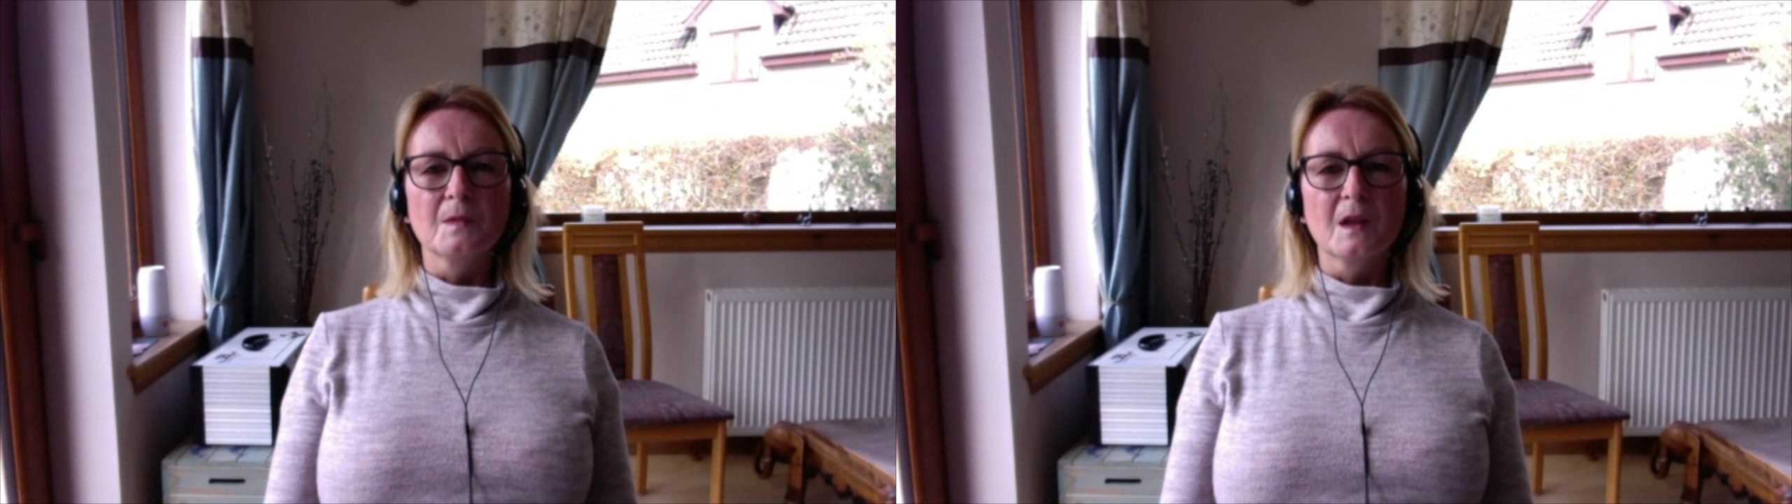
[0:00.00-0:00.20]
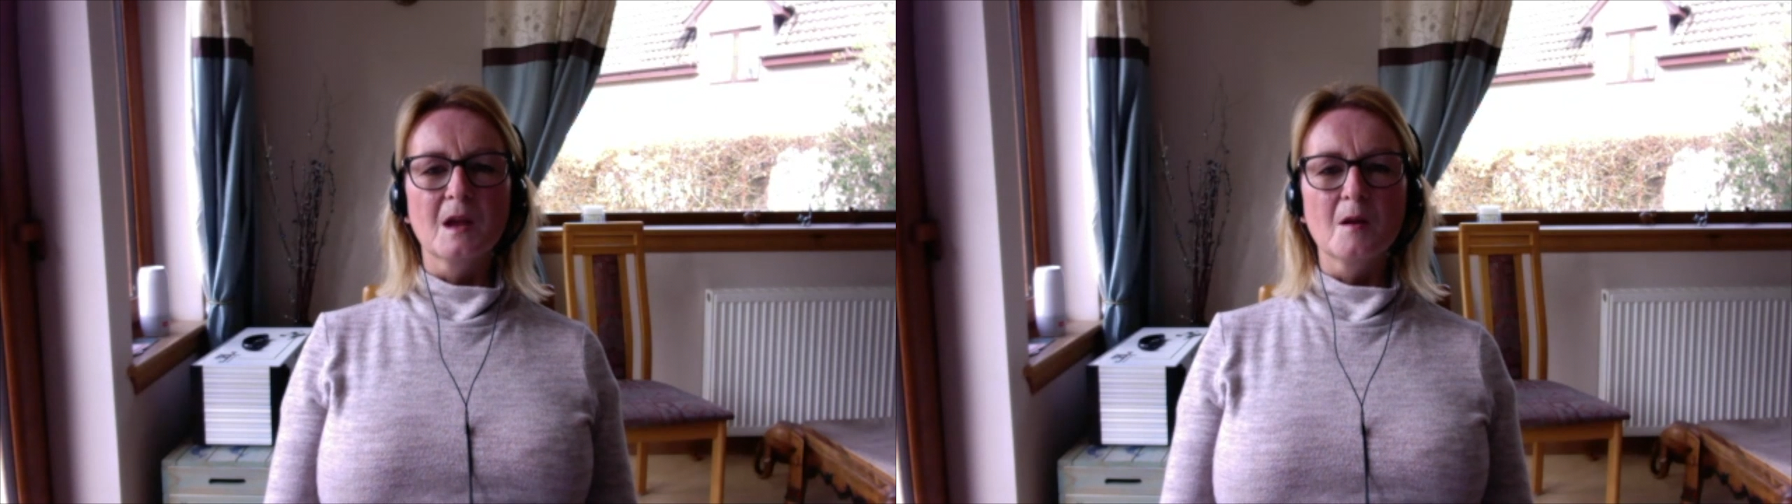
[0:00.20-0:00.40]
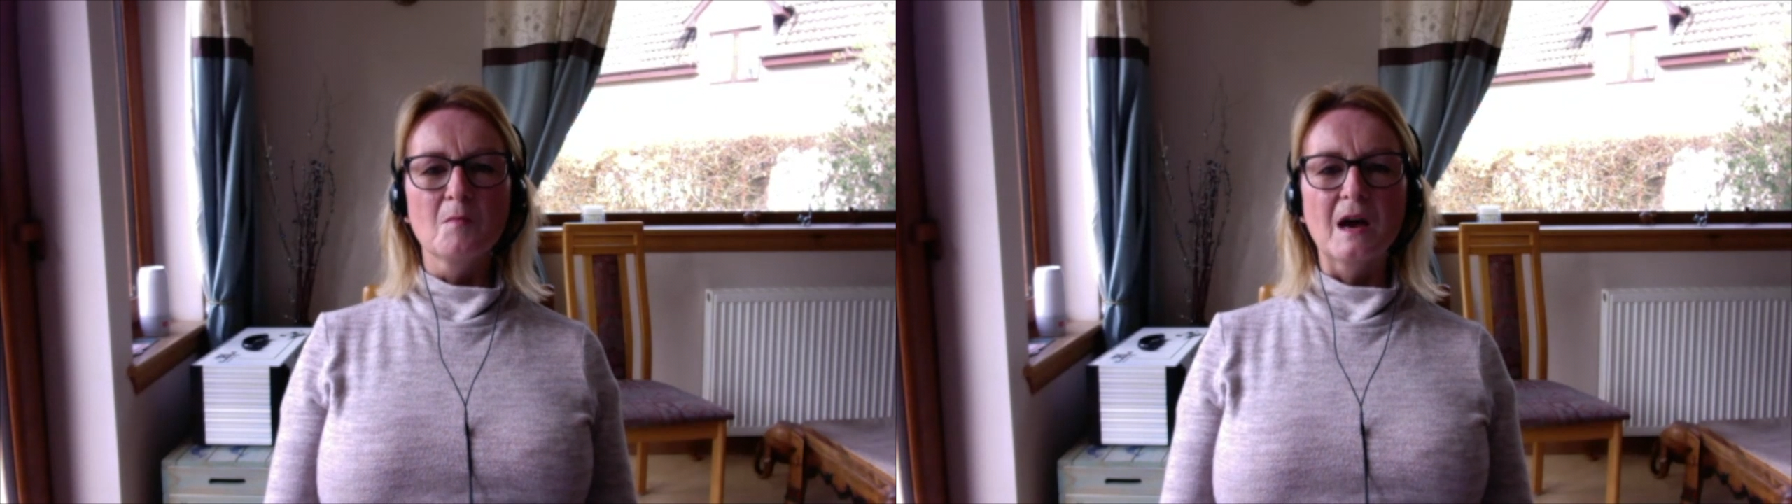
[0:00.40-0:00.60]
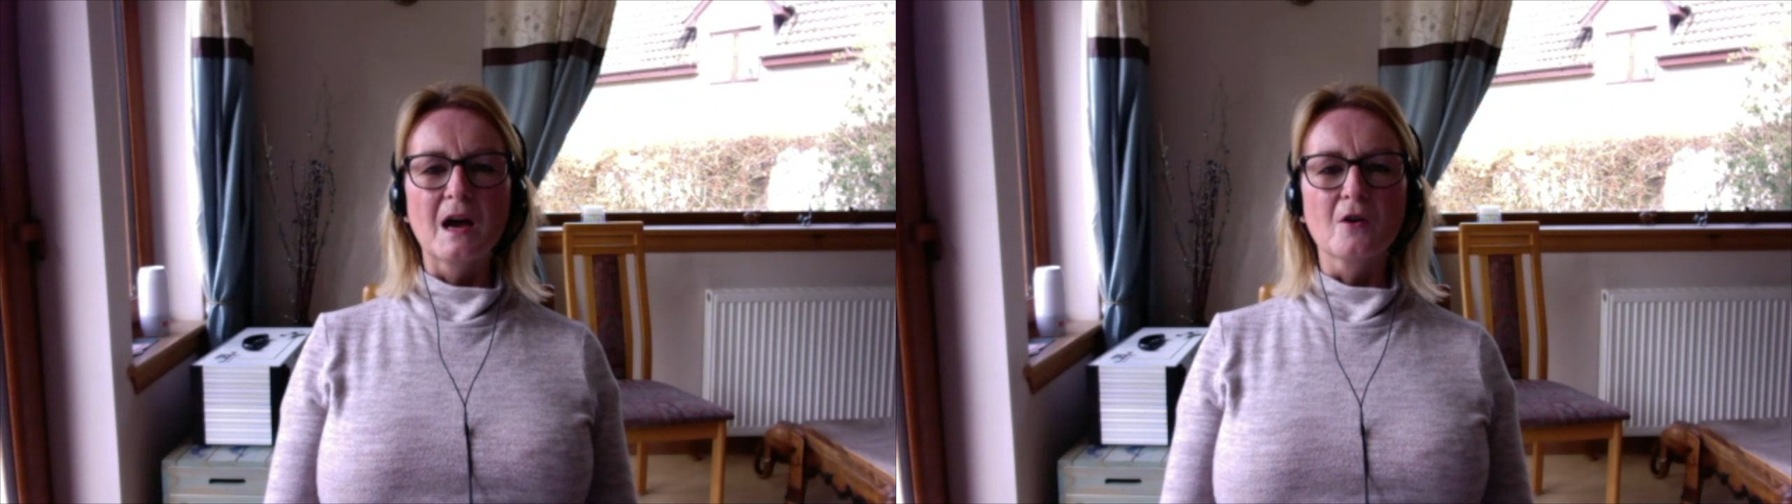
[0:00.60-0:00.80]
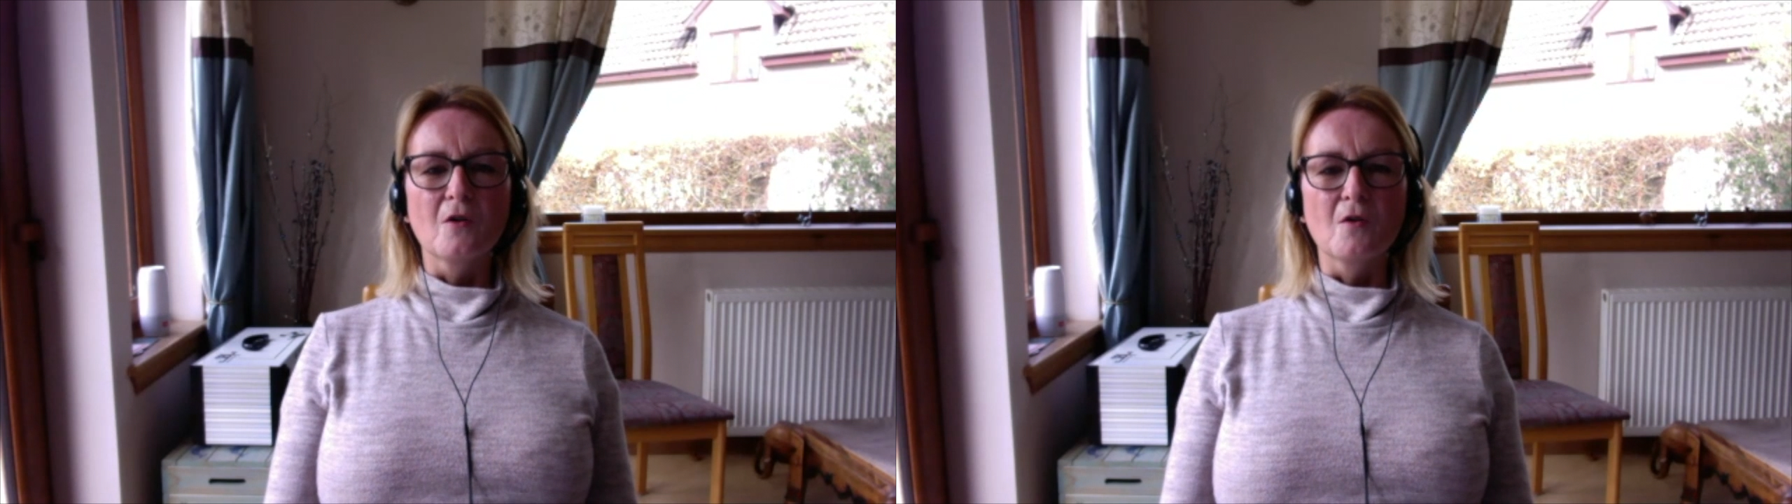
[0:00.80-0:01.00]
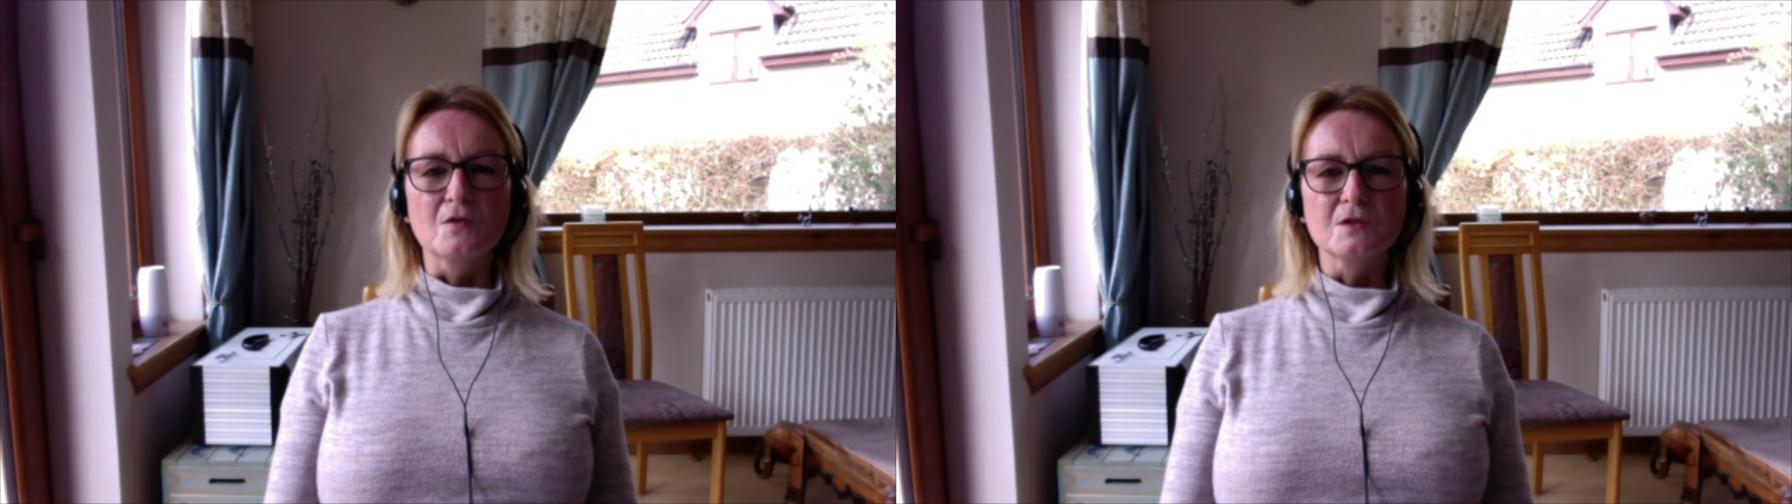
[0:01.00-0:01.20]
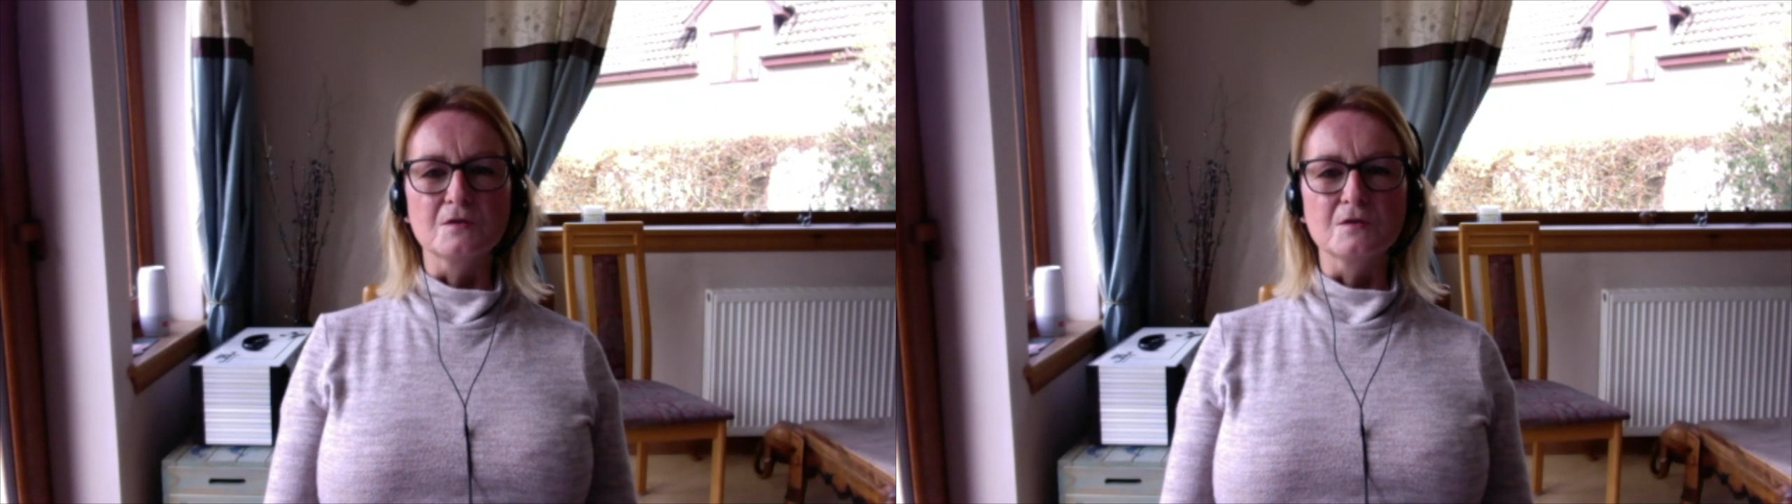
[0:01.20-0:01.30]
and back onto